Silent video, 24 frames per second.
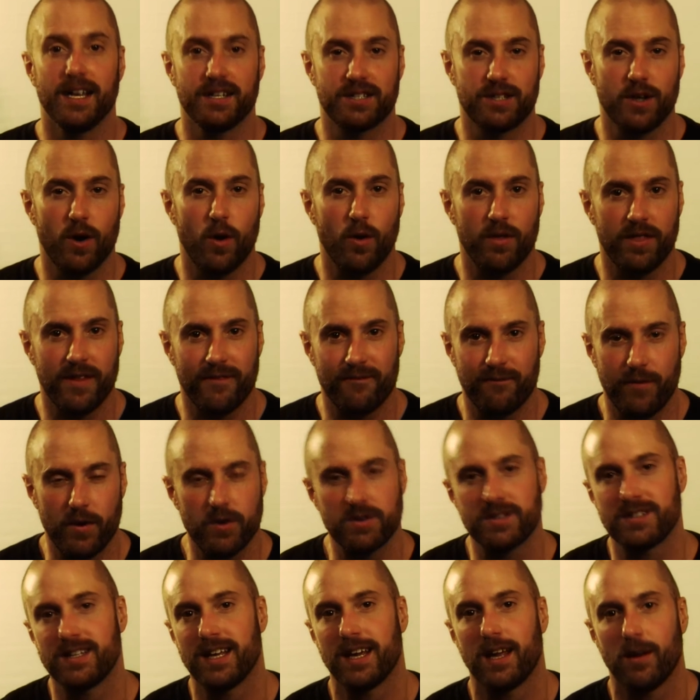So the
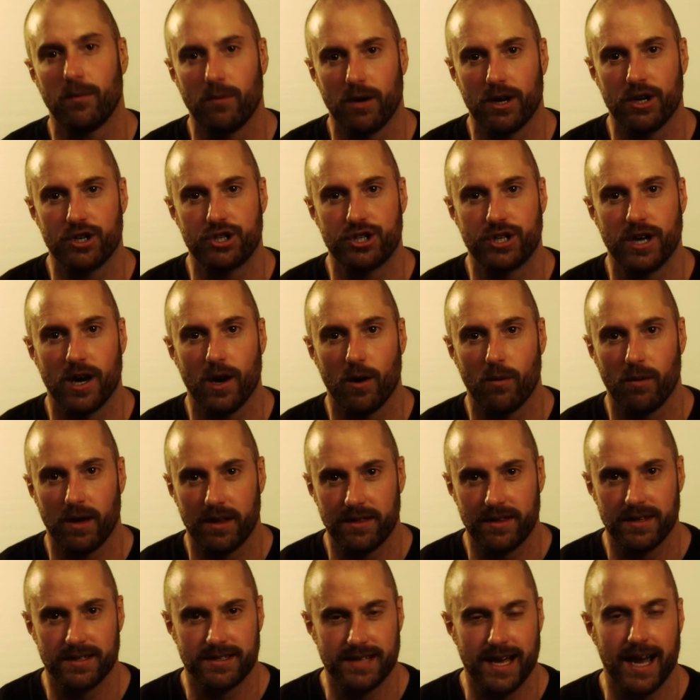first thing I want to share
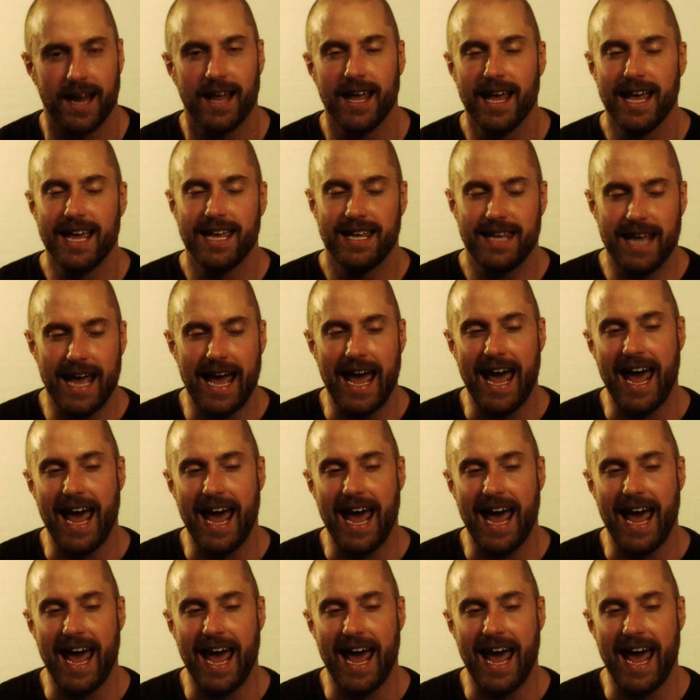with is that you